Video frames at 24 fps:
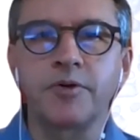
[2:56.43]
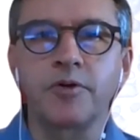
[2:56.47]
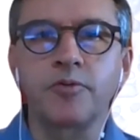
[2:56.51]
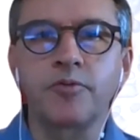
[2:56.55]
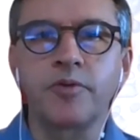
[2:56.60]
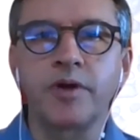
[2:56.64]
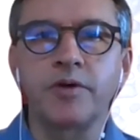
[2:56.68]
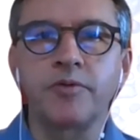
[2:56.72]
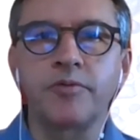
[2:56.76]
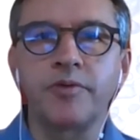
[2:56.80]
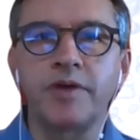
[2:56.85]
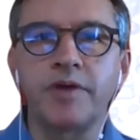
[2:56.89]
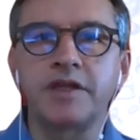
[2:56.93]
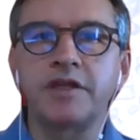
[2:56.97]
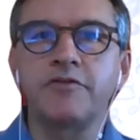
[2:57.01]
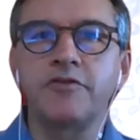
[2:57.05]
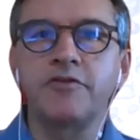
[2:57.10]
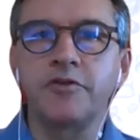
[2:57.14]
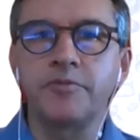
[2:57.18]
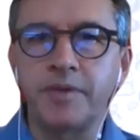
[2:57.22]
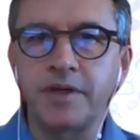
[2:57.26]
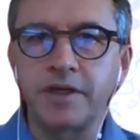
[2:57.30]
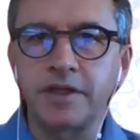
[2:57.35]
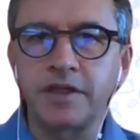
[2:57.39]
where we are
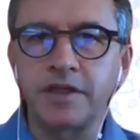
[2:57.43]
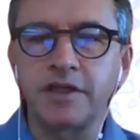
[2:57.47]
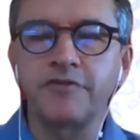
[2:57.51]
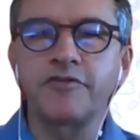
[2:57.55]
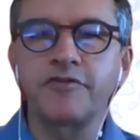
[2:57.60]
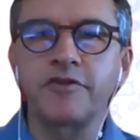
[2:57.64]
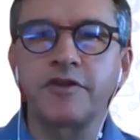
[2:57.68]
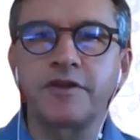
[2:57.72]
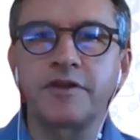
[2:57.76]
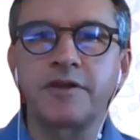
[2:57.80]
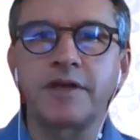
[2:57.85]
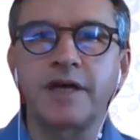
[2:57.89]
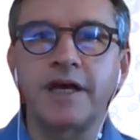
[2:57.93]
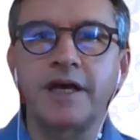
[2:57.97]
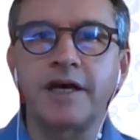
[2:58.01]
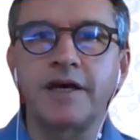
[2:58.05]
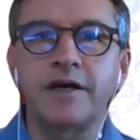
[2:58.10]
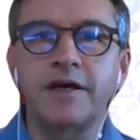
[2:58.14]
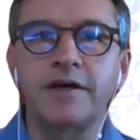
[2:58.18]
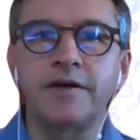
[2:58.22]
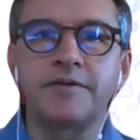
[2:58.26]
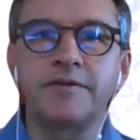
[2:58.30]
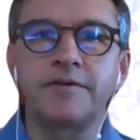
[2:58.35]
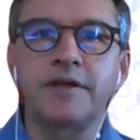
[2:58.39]
developing different
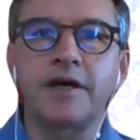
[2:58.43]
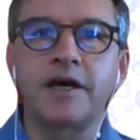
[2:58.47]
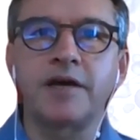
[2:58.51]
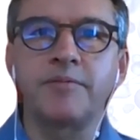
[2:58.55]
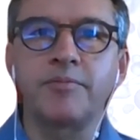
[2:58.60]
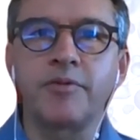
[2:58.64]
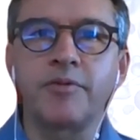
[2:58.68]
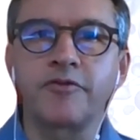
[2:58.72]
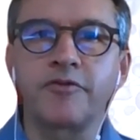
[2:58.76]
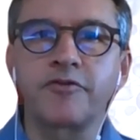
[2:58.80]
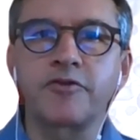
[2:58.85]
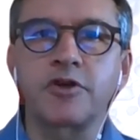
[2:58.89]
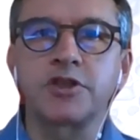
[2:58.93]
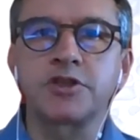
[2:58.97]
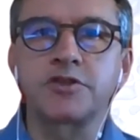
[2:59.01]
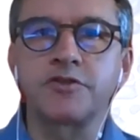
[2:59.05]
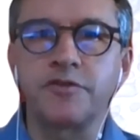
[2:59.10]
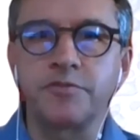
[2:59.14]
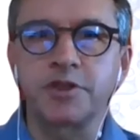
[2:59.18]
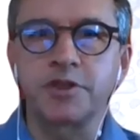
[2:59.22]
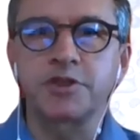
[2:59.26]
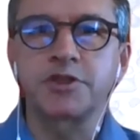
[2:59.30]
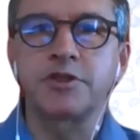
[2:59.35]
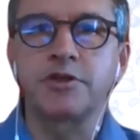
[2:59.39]
type of
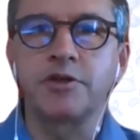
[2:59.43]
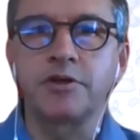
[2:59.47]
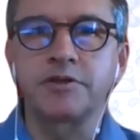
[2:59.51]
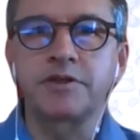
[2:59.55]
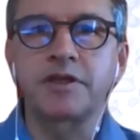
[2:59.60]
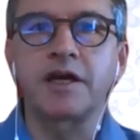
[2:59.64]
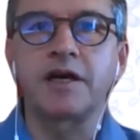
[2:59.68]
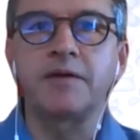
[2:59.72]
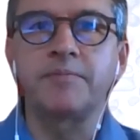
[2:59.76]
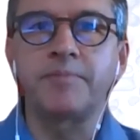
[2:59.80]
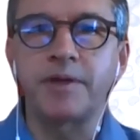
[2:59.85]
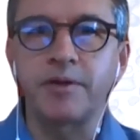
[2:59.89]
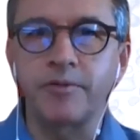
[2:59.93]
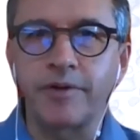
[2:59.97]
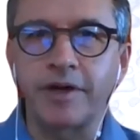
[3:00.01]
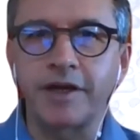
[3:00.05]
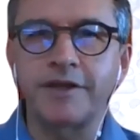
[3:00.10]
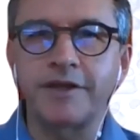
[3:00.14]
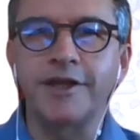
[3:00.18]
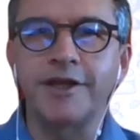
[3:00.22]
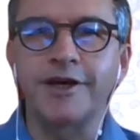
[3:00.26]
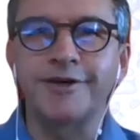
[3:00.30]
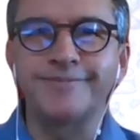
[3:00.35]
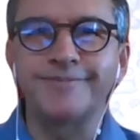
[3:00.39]
transformational therapy right
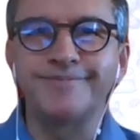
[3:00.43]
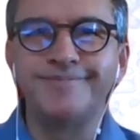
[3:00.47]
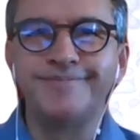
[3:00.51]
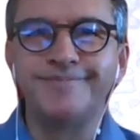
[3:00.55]
now.